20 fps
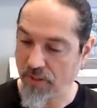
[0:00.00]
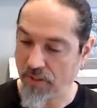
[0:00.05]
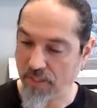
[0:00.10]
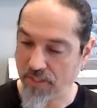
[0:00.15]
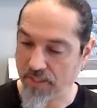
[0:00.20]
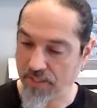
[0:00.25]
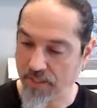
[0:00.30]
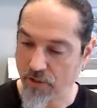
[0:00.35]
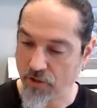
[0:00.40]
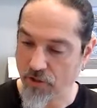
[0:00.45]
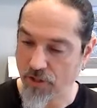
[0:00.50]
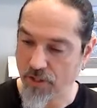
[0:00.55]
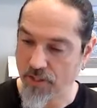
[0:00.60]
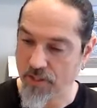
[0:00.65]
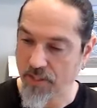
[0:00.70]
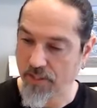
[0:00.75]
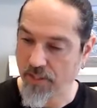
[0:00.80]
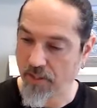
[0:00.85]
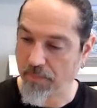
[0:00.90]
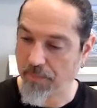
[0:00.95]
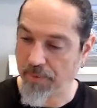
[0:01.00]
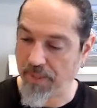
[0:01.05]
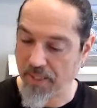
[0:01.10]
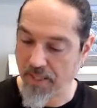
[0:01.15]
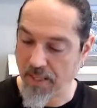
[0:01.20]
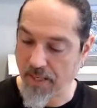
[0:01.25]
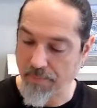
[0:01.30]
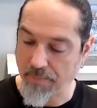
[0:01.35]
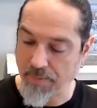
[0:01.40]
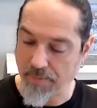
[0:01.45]
good condition. It's a little
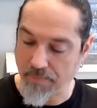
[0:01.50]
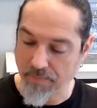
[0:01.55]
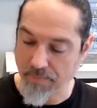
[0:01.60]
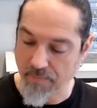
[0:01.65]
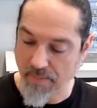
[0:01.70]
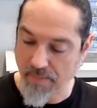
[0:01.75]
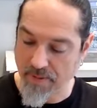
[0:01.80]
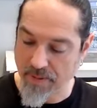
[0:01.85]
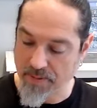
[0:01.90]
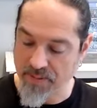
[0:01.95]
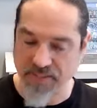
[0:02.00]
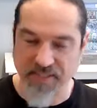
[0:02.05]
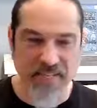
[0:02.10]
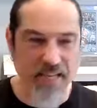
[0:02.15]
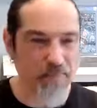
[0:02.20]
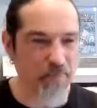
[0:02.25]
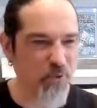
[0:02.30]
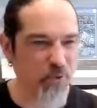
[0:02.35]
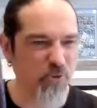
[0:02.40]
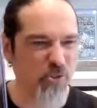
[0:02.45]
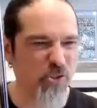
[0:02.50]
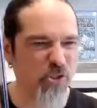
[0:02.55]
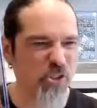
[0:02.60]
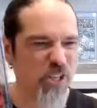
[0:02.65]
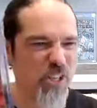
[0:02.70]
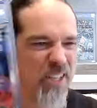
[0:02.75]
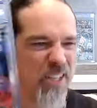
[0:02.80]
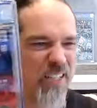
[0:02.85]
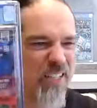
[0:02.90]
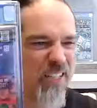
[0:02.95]
beat up. Maybe the
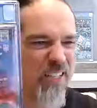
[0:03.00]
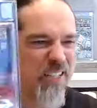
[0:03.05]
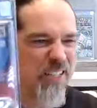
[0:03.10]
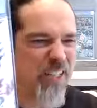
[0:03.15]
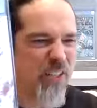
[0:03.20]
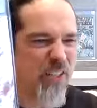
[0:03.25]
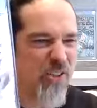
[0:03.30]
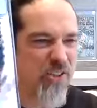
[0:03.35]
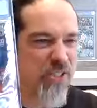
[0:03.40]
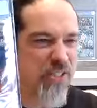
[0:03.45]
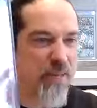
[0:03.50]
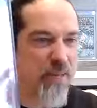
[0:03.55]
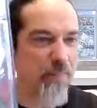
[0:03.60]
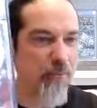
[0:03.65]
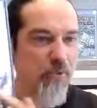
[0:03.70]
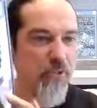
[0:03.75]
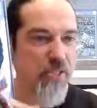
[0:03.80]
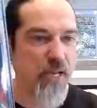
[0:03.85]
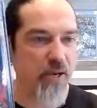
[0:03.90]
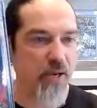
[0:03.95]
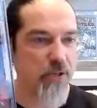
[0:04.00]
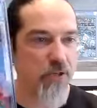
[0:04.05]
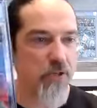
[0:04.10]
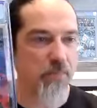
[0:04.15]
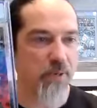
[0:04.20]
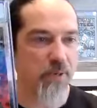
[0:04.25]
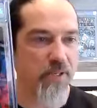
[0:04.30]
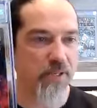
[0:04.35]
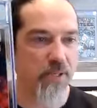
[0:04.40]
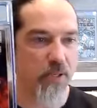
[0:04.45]
staples, the little staple
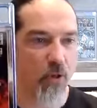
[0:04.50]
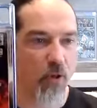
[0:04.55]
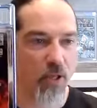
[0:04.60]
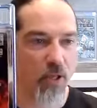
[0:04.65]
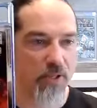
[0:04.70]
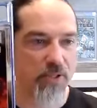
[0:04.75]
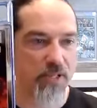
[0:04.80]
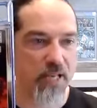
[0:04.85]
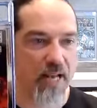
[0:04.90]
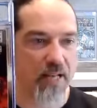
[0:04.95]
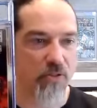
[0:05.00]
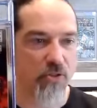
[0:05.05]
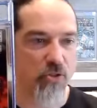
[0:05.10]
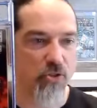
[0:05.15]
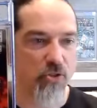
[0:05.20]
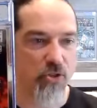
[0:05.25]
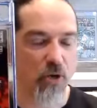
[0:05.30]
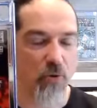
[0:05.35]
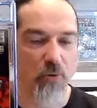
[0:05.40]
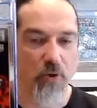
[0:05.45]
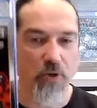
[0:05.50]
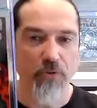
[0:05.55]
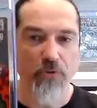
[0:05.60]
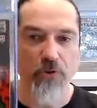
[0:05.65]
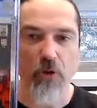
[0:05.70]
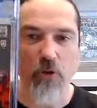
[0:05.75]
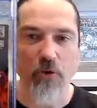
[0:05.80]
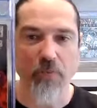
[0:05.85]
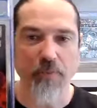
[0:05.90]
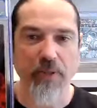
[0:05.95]
tears, but it's still all attached. So
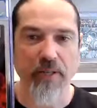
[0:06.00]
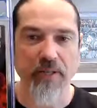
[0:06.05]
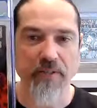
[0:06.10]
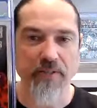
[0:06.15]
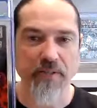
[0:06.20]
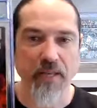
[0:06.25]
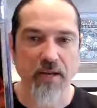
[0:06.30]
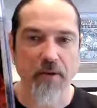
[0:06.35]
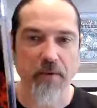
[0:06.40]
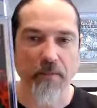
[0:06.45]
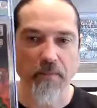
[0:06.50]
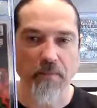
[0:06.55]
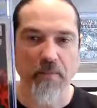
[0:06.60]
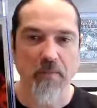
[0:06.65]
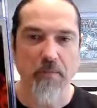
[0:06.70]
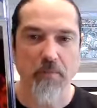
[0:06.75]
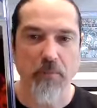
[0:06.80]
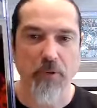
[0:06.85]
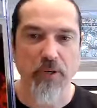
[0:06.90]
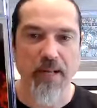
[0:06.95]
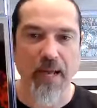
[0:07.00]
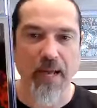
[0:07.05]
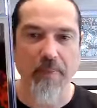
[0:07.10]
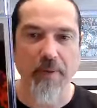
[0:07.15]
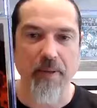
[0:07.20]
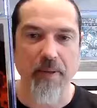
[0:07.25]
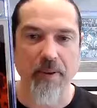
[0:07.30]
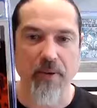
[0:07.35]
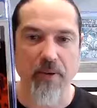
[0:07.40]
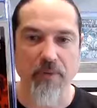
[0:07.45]
no complaints there. Pretty
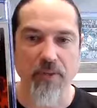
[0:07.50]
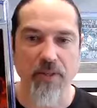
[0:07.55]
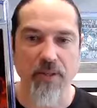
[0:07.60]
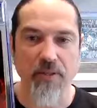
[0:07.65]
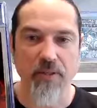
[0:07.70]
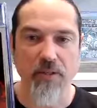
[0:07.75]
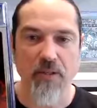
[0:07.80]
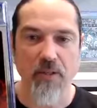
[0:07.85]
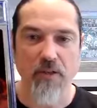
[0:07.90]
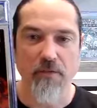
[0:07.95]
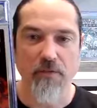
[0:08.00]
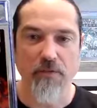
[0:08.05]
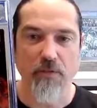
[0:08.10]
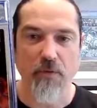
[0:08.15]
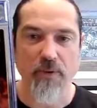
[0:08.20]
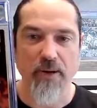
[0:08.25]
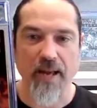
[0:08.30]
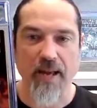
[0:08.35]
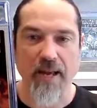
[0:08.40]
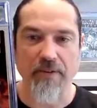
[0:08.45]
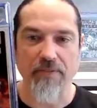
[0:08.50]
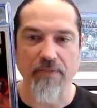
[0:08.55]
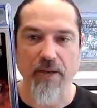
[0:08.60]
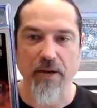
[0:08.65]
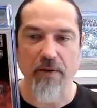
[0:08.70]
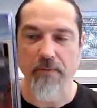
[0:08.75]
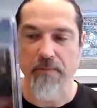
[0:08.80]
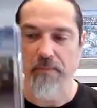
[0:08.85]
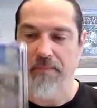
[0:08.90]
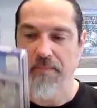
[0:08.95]
happy about the 4.5
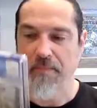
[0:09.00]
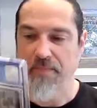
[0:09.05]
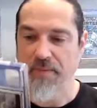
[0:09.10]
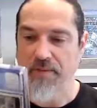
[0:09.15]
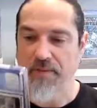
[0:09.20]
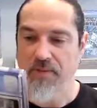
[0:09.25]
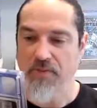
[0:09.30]
there.